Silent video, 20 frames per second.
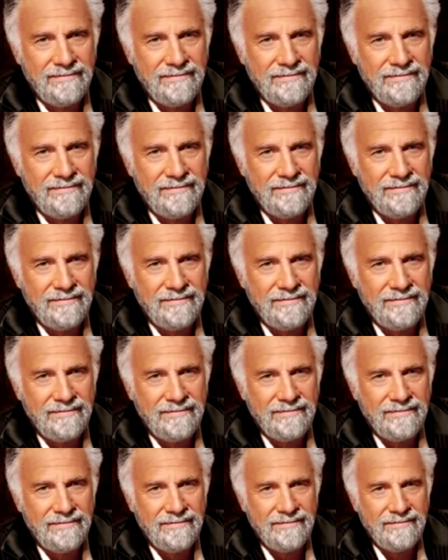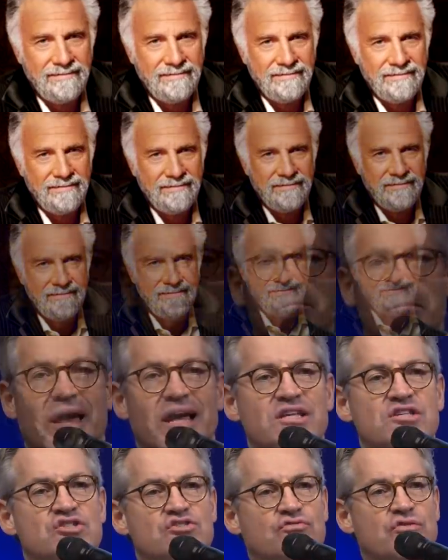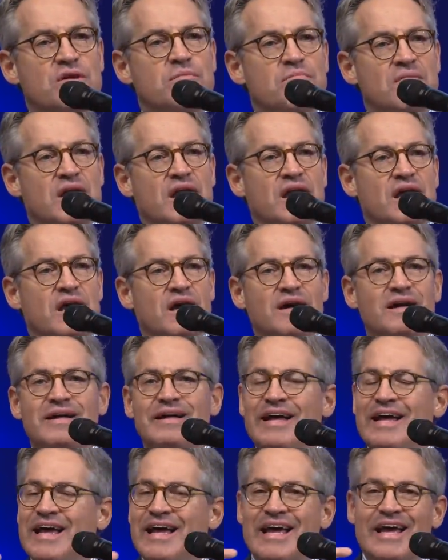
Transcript: clicks. Because the mainstream media,